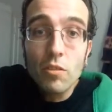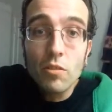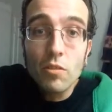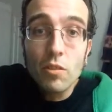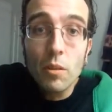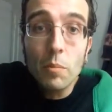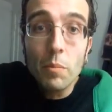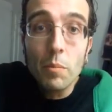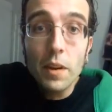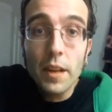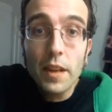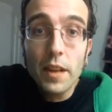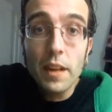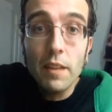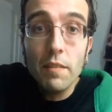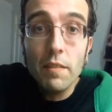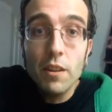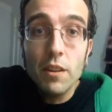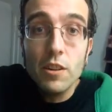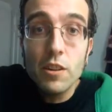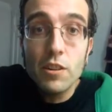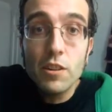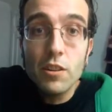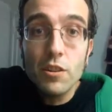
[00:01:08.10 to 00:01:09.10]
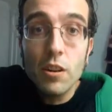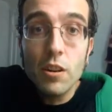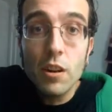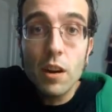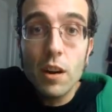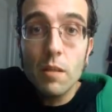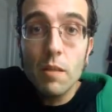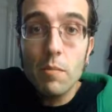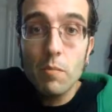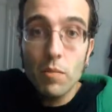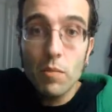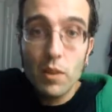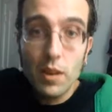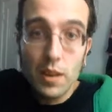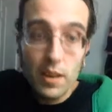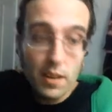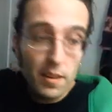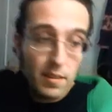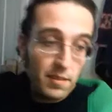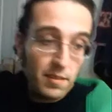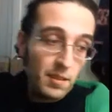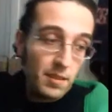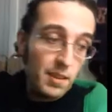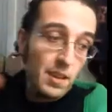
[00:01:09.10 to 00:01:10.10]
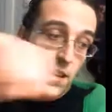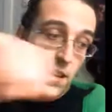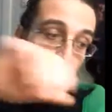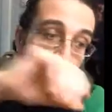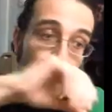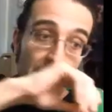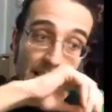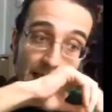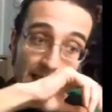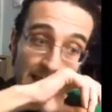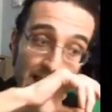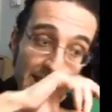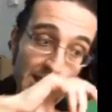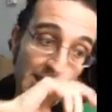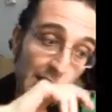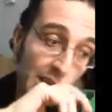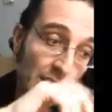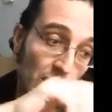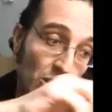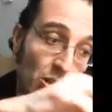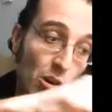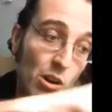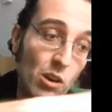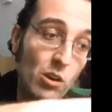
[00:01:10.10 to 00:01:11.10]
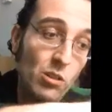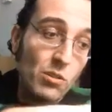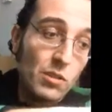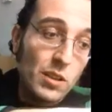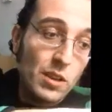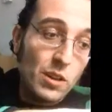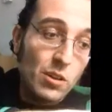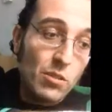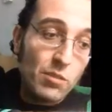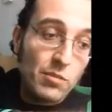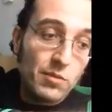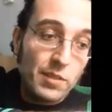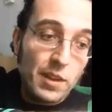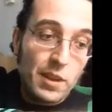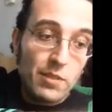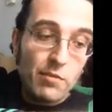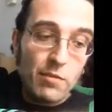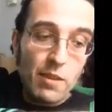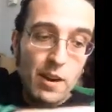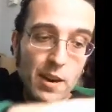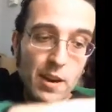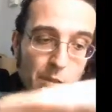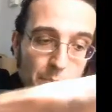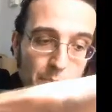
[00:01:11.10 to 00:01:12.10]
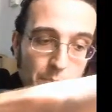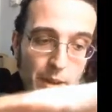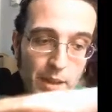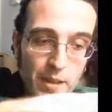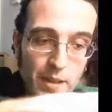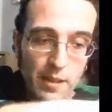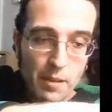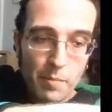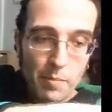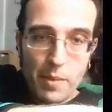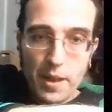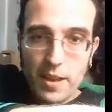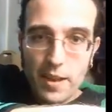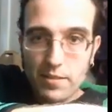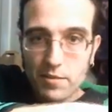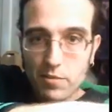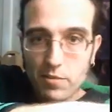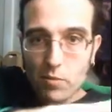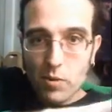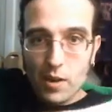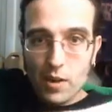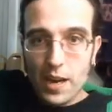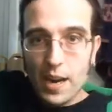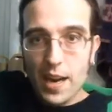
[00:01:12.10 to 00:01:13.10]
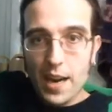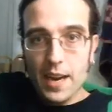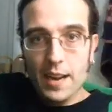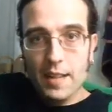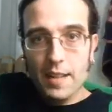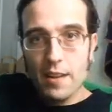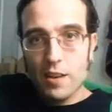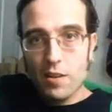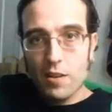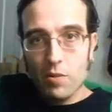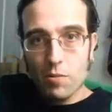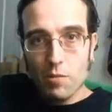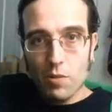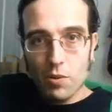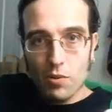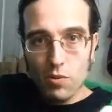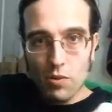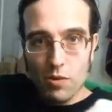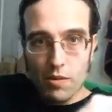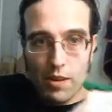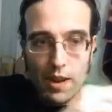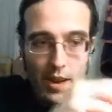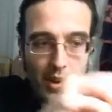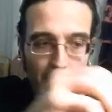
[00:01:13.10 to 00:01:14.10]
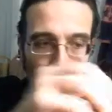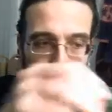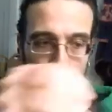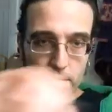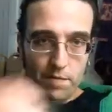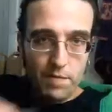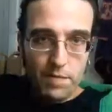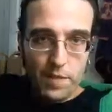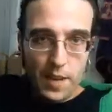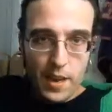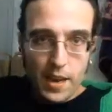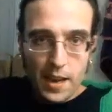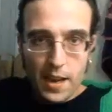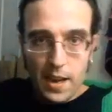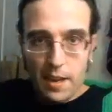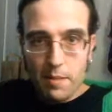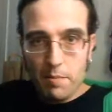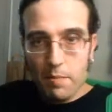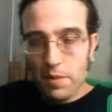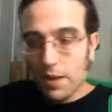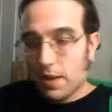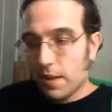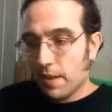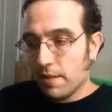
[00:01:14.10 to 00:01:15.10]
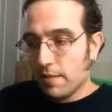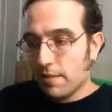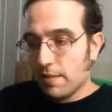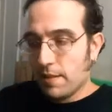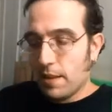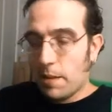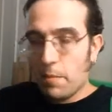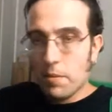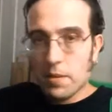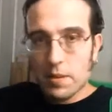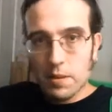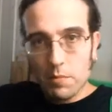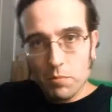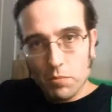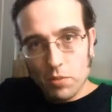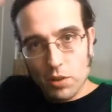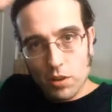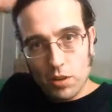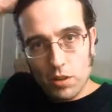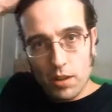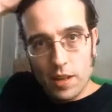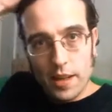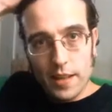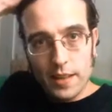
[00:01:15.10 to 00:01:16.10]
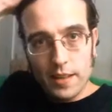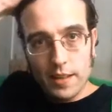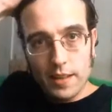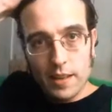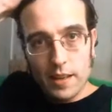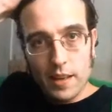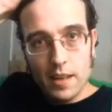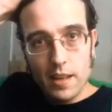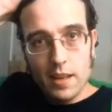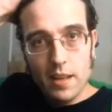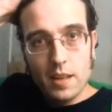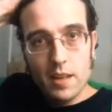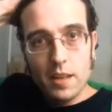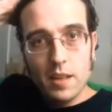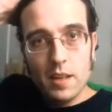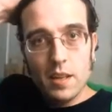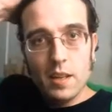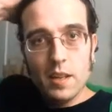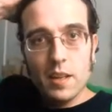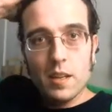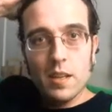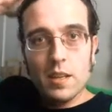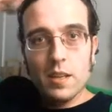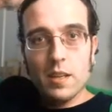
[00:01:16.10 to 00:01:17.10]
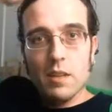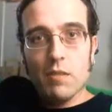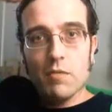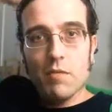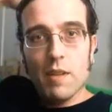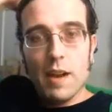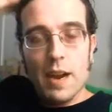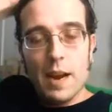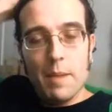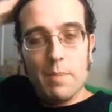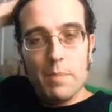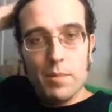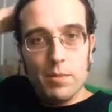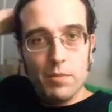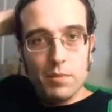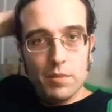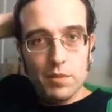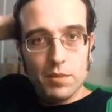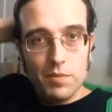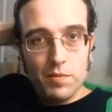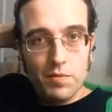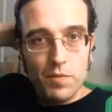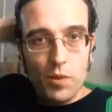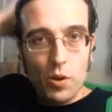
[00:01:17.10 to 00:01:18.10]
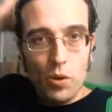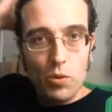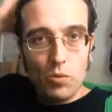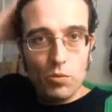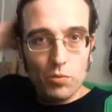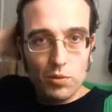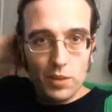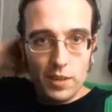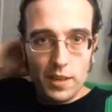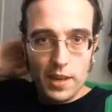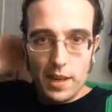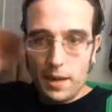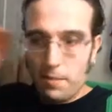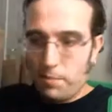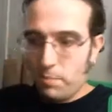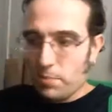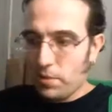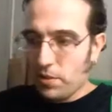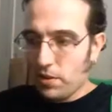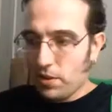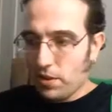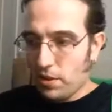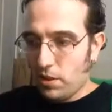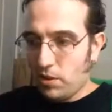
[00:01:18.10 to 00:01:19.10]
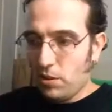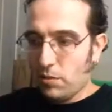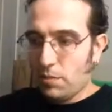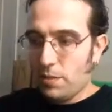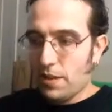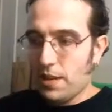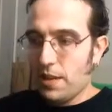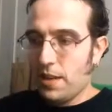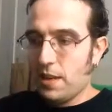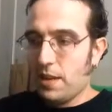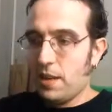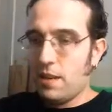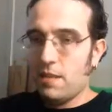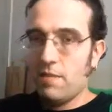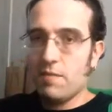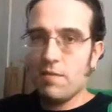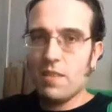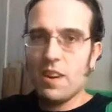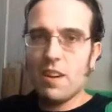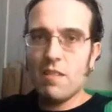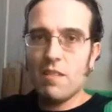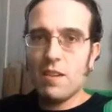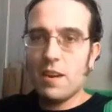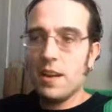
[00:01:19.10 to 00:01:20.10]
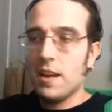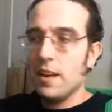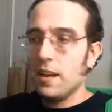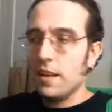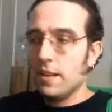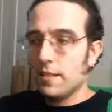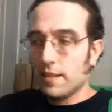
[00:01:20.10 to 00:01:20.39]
So I'm going to give it a shot and we're going to see. God only knows. I tried to pick the best one out of the humidor I could find because some of them look like the wrapper was folded up a little bit and very...